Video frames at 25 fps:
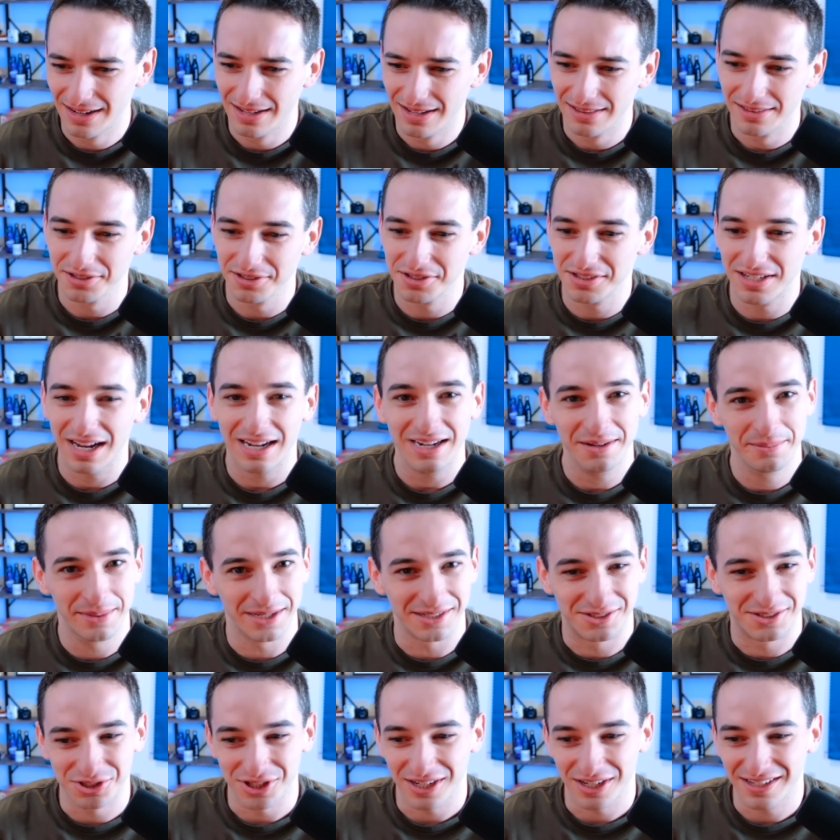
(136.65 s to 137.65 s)
there's got to be a
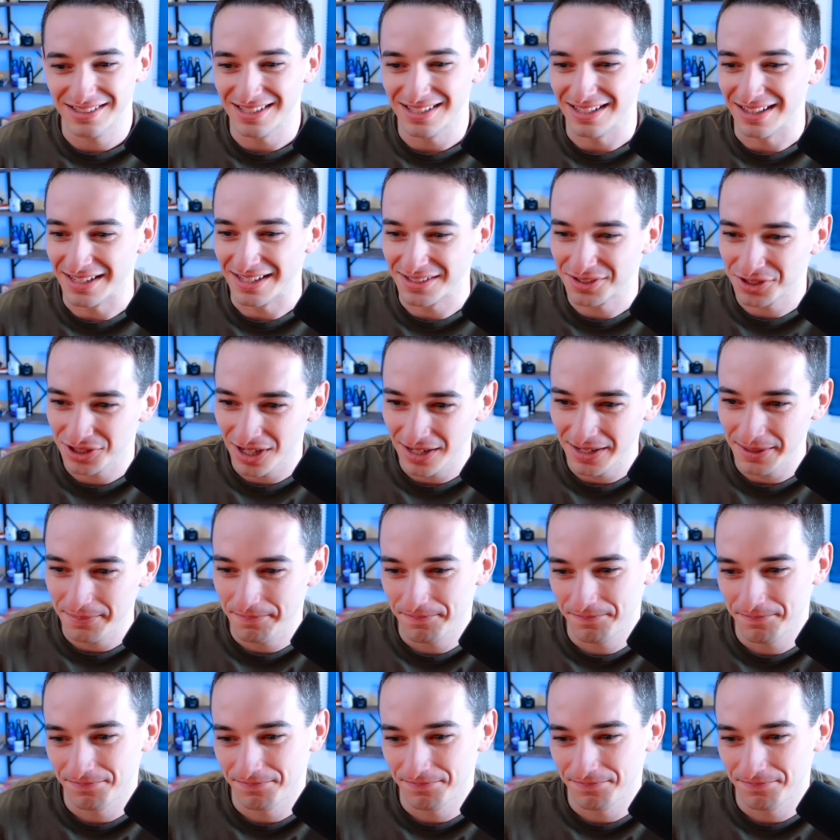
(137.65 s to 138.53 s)
trick to this, right?